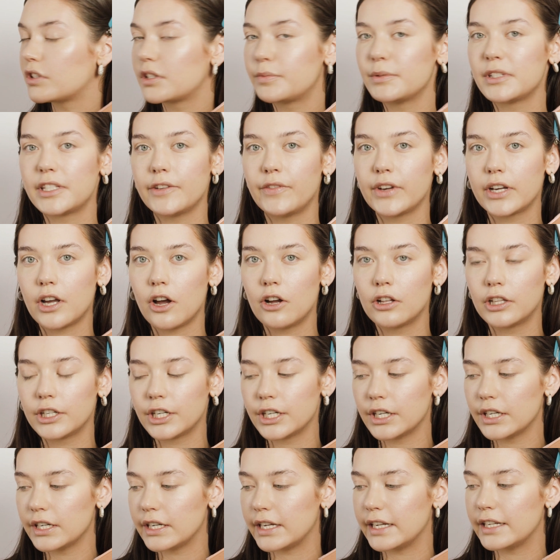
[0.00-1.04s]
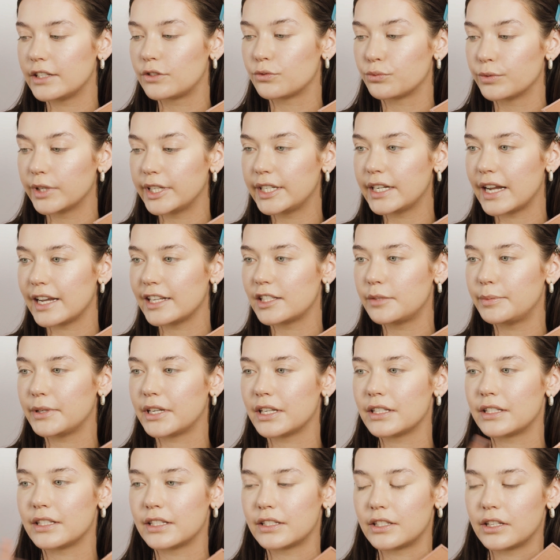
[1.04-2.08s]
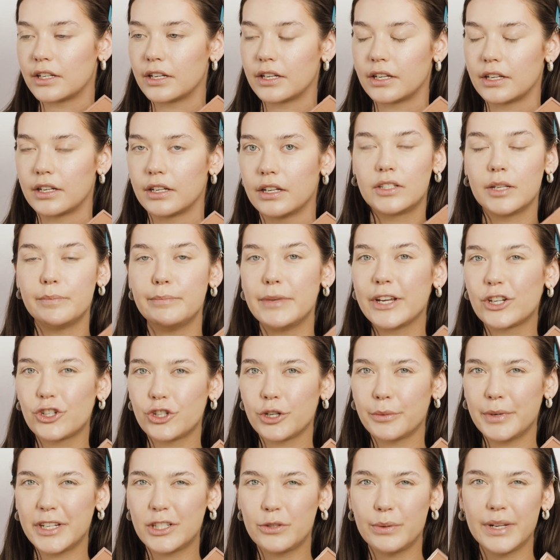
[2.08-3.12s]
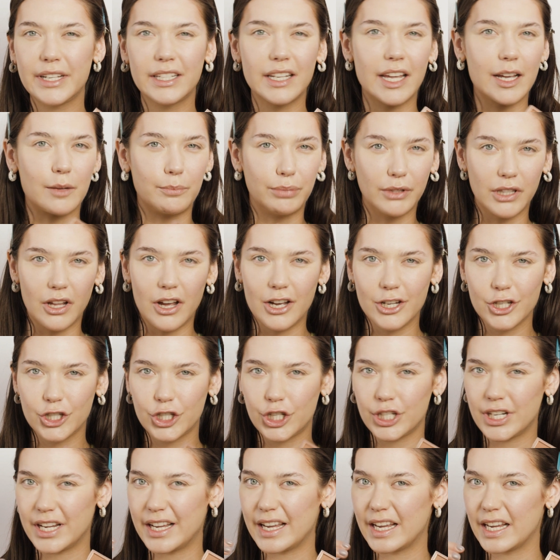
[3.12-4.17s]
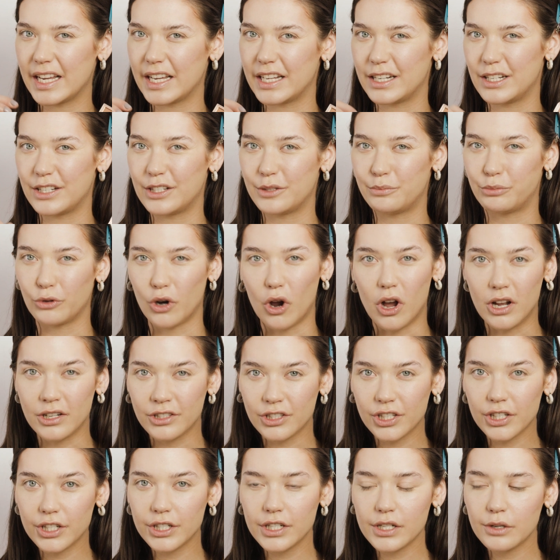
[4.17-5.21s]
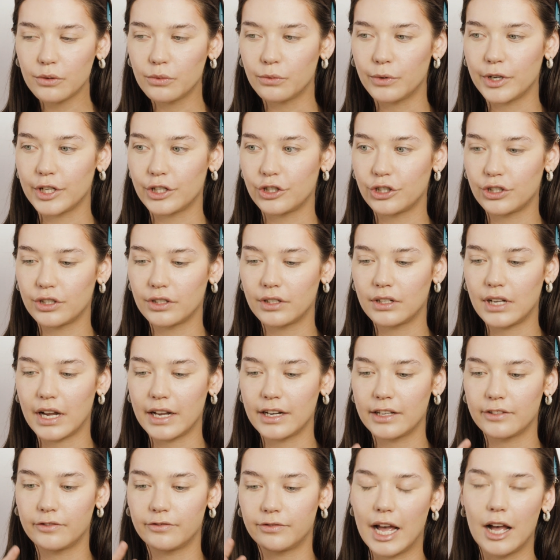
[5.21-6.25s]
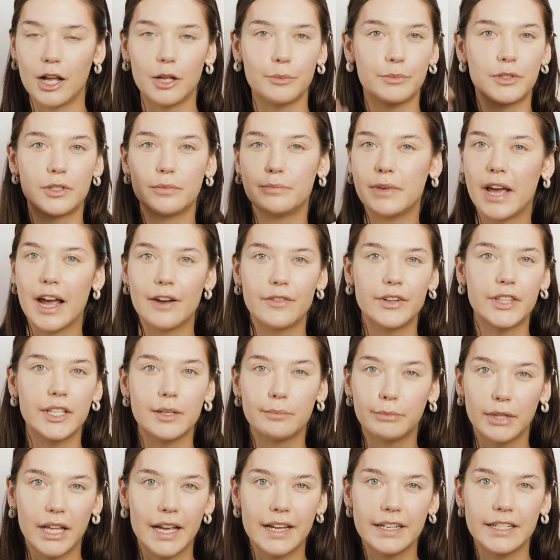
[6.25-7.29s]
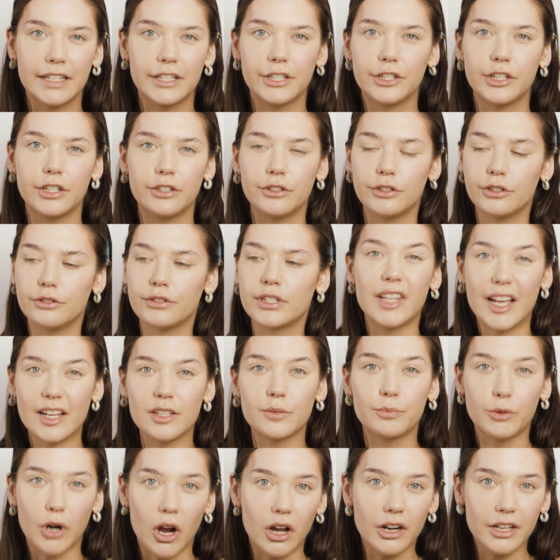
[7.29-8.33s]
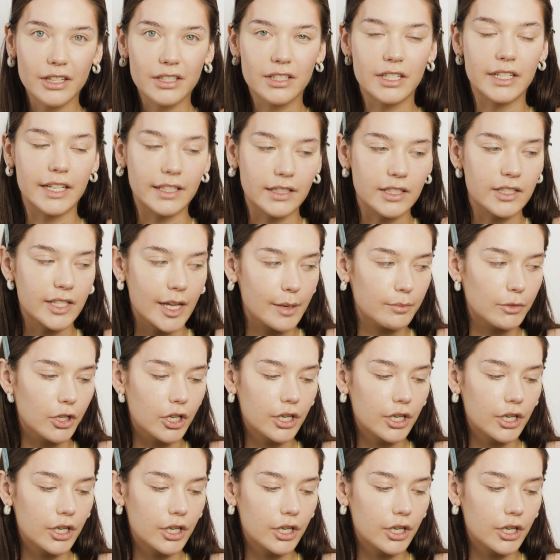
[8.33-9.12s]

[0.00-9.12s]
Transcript: specific color, it's really nice because it's a mixture between like blush and bronzer, which kind of helps everything blend and you can use less products to get the same